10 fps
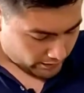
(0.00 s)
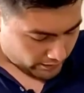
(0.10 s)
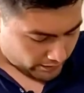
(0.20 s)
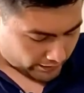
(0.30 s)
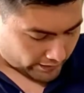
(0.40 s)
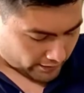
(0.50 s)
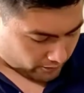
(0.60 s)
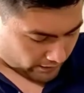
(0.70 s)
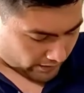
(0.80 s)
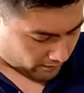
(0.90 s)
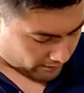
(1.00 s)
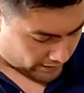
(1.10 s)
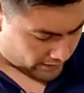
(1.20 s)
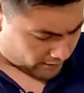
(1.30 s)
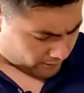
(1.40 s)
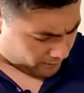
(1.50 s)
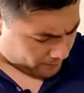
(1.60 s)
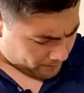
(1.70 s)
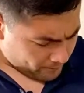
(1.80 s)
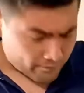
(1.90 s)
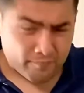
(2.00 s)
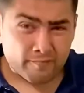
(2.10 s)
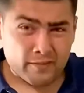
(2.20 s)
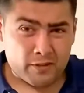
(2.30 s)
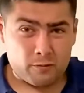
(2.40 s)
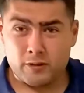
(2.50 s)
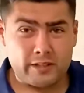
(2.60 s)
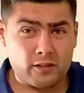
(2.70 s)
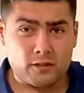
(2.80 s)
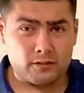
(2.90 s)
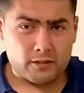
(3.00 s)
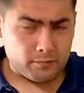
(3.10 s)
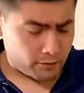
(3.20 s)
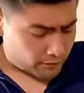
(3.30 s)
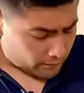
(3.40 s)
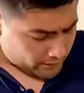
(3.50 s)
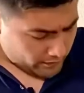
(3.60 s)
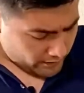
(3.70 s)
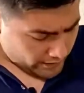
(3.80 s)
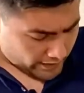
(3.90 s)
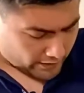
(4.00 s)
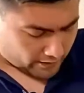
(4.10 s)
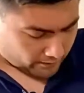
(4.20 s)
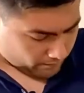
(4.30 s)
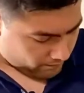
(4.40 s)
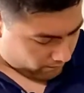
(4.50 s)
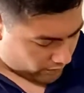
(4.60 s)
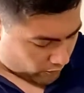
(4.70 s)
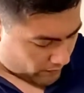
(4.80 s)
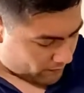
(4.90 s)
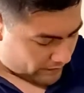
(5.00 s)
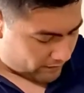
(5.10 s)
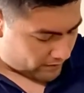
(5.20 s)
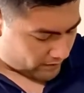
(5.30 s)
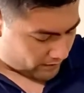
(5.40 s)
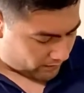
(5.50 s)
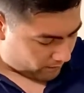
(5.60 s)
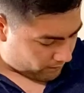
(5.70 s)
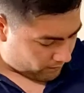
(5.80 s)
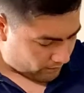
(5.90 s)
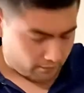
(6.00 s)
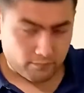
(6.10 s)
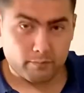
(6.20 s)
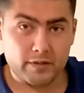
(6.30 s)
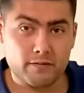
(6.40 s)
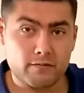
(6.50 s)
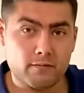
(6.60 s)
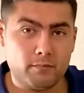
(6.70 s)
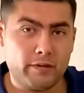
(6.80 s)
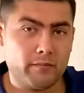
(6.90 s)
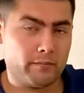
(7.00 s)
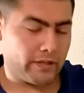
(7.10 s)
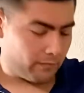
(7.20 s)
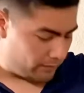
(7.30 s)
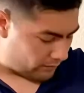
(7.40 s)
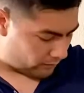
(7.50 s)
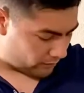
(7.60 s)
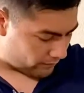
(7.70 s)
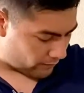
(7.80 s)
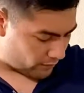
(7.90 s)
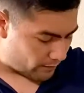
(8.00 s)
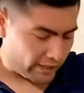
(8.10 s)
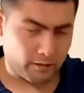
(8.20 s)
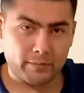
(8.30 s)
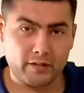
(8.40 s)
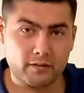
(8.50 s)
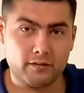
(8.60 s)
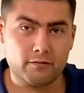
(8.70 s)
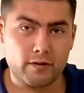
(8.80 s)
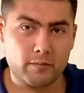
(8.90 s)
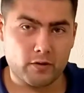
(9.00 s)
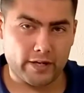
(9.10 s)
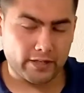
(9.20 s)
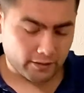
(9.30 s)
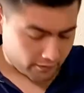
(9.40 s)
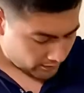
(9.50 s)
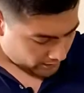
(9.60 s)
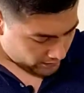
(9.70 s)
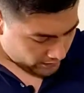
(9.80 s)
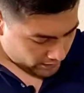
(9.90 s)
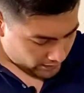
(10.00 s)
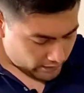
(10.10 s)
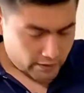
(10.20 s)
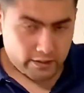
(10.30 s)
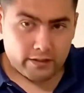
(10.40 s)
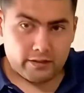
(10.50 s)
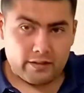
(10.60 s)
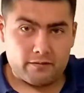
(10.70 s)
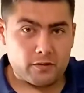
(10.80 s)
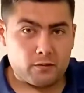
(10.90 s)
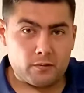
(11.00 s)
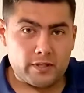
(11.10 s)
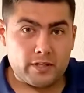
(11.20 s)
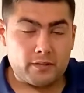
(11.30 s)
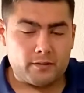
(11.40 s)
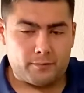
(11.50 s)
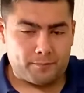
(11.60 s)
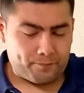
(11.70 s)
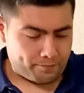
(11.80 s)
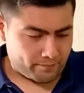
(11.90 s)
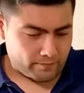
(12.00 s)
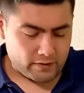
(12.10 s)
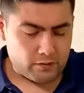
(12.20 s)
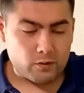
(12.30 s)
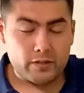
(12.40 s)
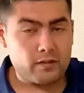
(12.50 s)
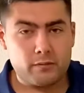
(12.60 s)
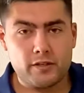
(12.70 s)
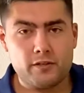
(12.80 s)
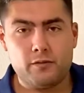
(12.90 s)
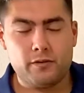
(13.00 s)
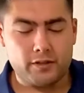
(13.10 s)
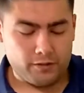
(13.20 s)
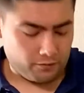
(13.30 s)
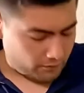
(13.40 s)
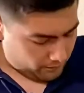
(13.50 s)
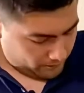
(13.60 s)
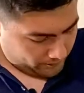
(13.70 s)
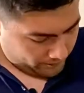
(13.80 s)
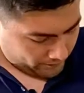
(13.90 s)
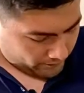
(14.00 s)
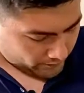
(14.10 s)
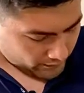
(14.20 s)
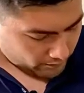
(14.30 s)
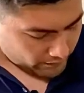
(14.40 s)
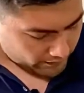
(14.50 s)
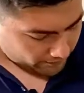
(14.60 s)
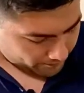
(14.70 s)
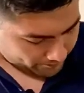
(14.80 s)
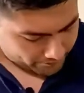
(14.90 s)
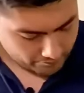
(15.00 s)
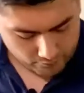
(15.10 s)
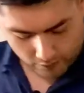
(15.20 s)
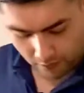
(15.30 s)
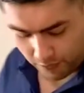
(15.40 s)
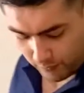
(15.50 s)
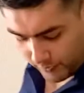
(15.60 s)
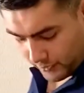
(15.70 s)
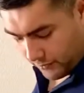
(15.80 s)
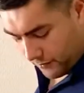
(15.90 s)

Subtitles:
in case you have, I guess, really long thumbs or something, and the grip maybe might be a little bit further back depending on the frame of your handgun. If you don't need a button, you don't need to use it. But all you really do,